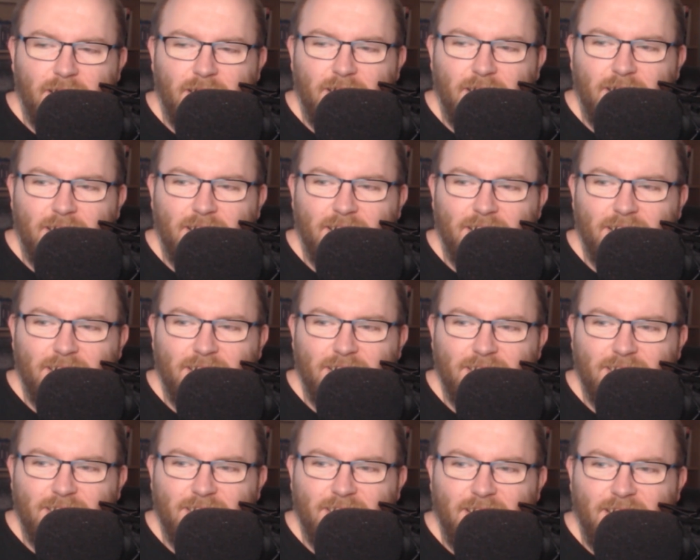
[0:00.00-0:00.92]

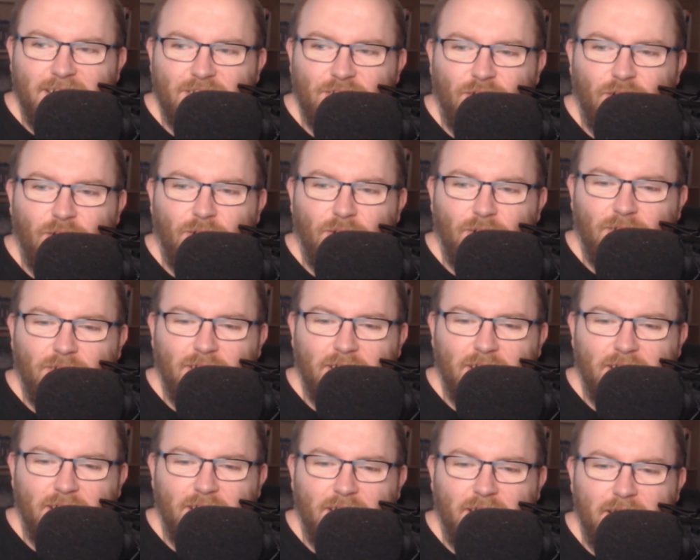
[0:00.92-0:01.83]
uh, at
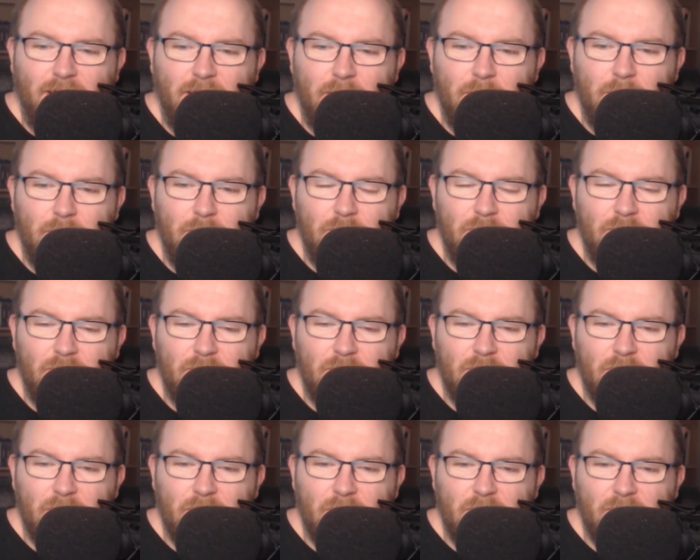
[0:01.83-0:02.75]
all.
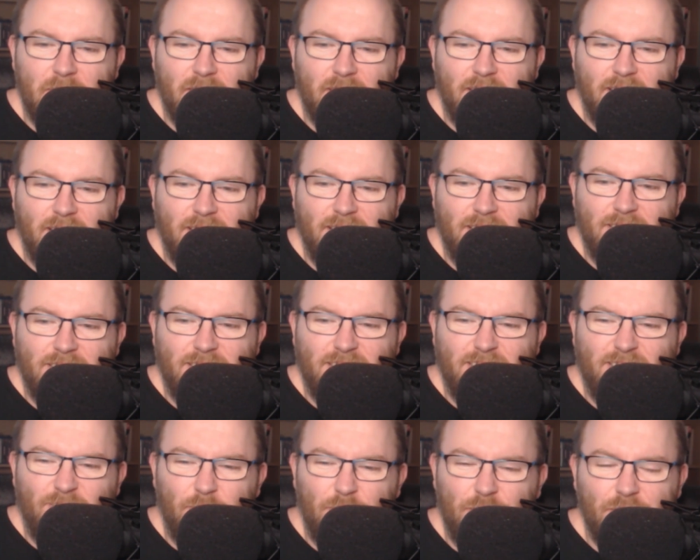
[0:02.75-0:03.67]
Um,
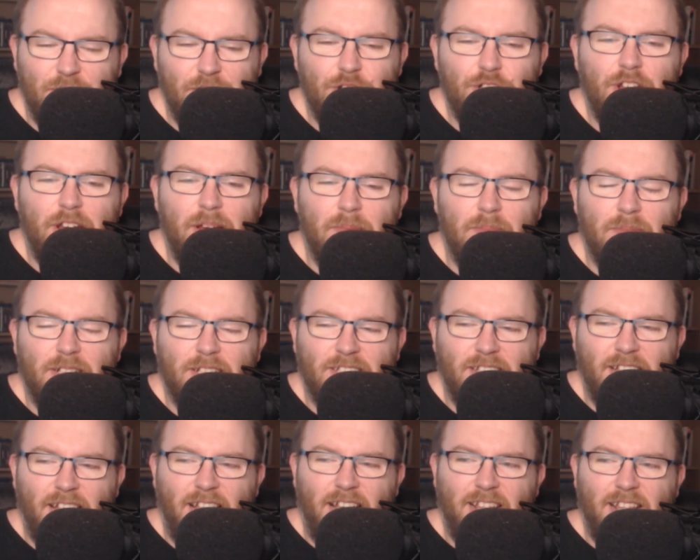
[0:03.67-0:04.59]
which is a shame because
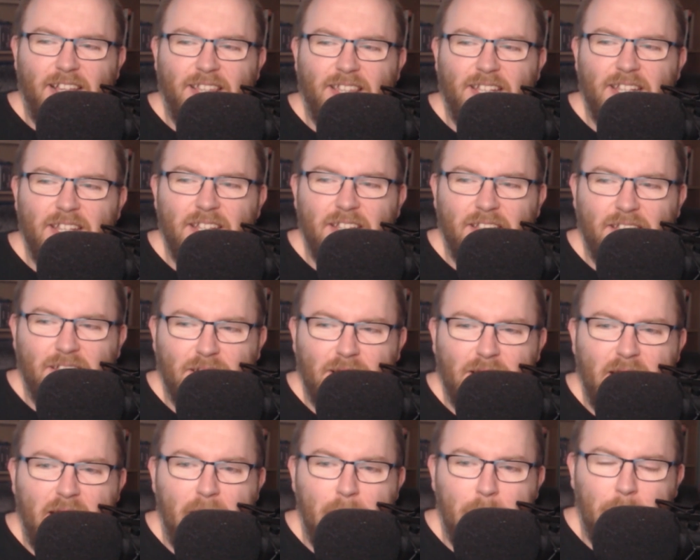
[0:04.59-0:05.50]
I, I think
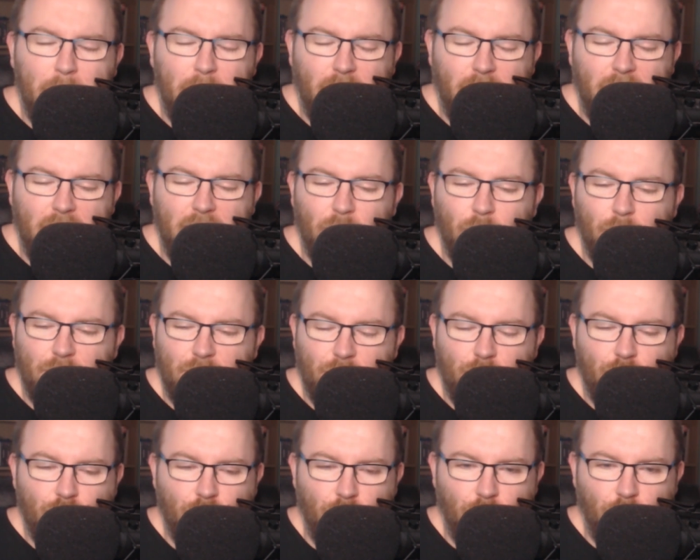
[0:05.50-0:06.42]
it playing with the
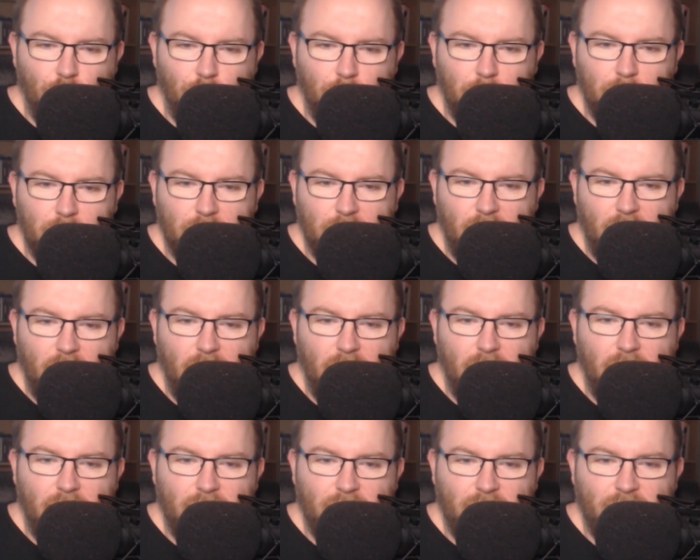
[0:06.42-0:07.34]
tropes in
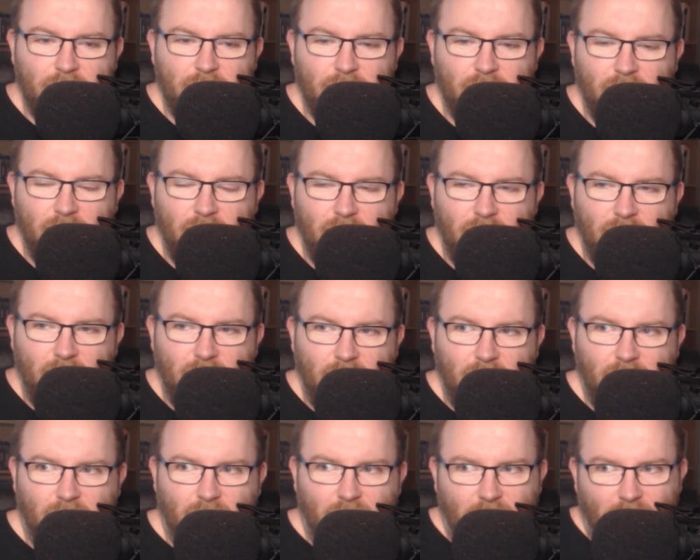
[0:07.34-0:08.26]
it
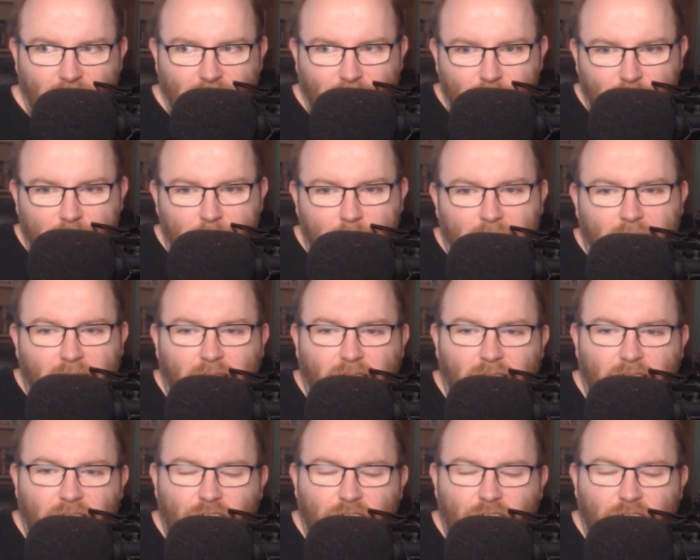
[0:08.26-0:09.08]
maybe like